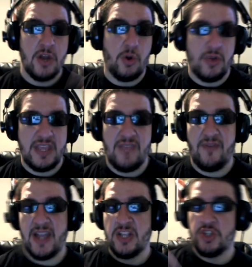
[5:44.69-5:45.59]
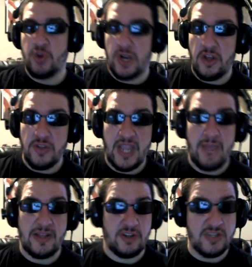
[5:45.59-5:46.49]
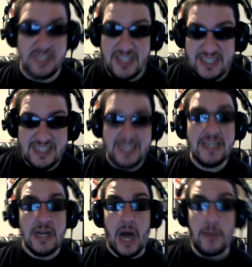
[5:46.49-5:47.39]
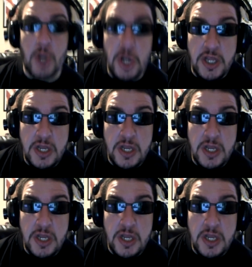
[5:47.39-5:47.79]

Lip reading: go to the invite, join another game. As long as the disc is in, I'm good.